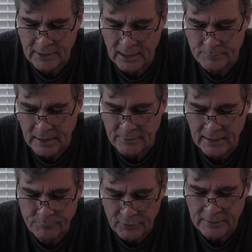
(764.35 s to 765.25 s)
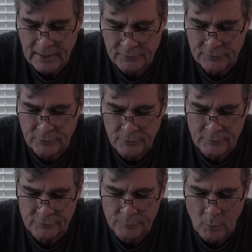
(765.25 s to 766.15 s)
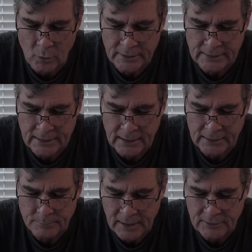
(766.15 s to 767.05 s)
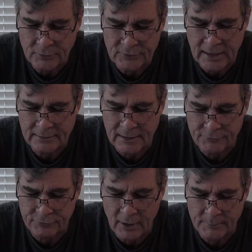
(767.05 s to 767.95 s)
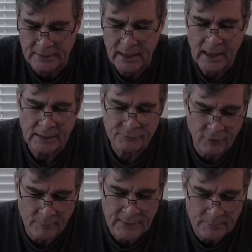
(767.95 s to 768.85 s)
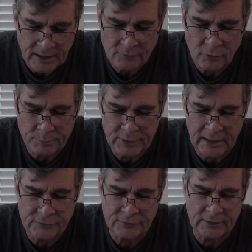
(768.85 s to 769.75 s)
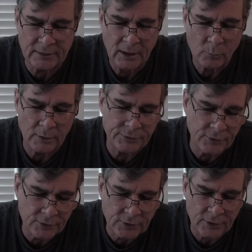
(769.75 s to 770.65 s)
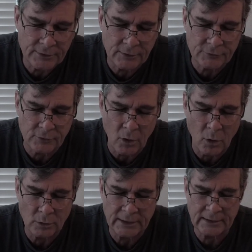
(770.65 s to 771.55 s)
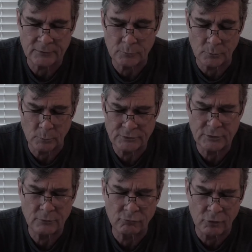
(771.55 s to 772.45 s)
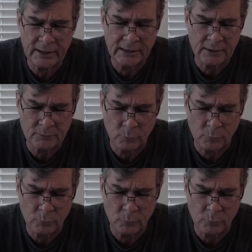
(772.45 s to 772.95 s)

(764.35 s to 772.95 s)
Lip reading: God, may they bring that to you this morning, God, and may you take that from them and replace it with your goodness, your holiness. Would you